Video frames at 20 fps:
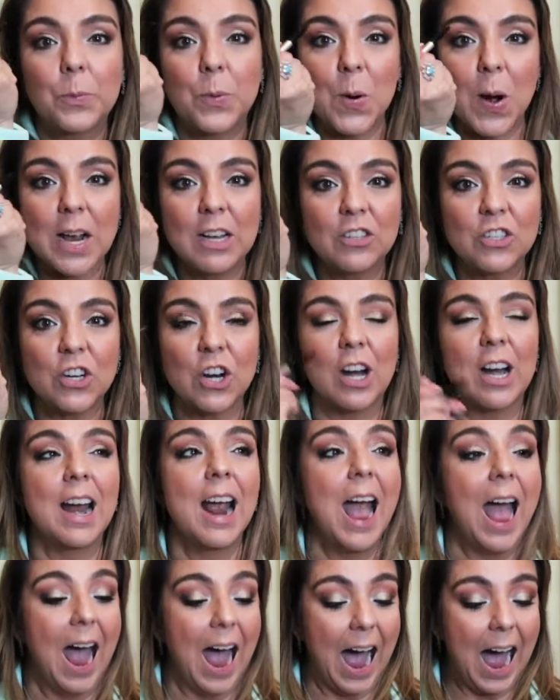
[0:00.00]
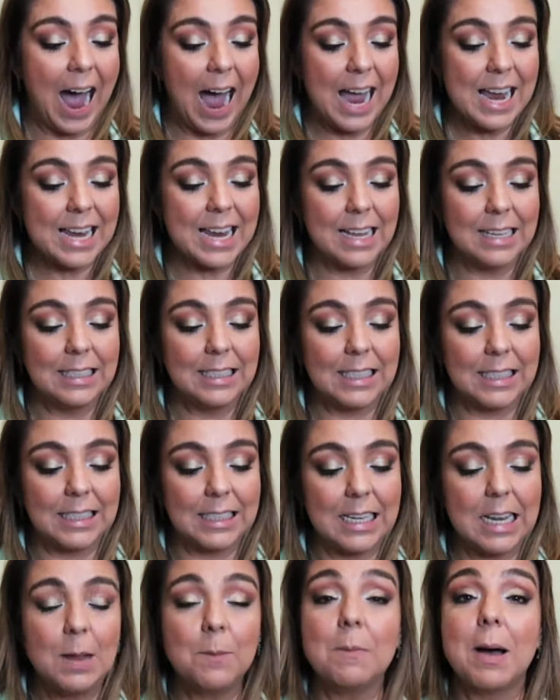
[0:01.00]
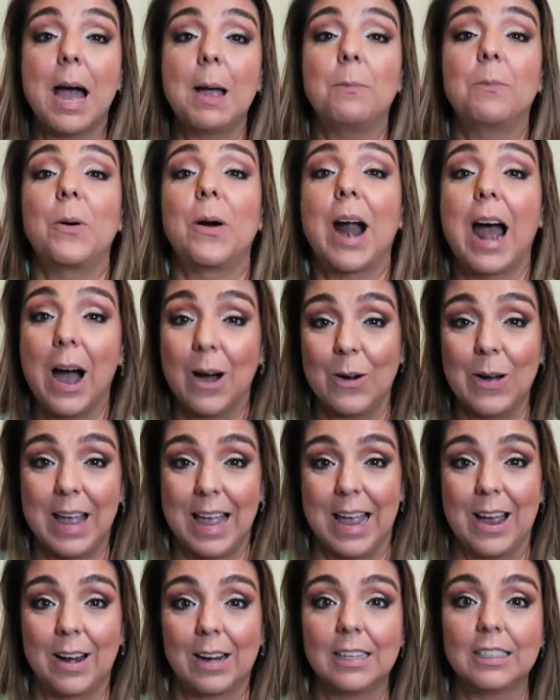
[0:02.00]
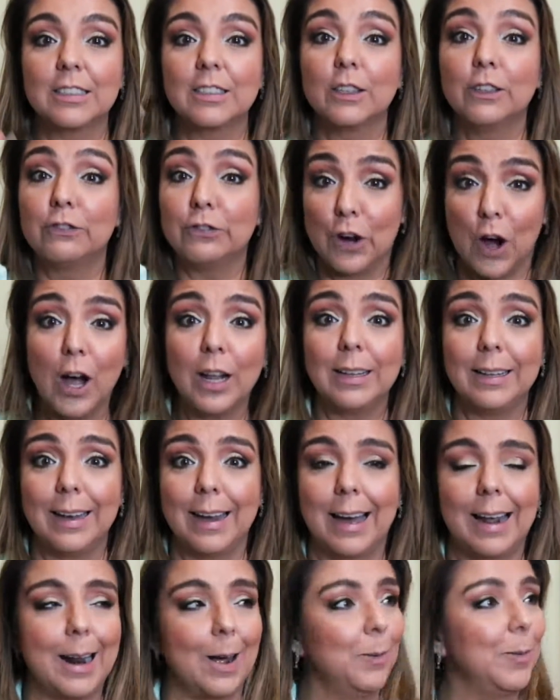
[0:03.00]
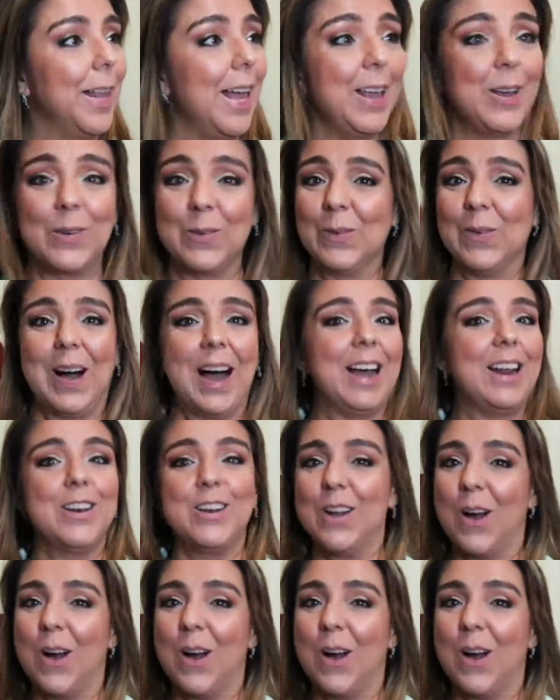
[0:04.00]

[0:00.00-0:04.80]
pressure, I can see my brow hairs falling, and I'm like, what?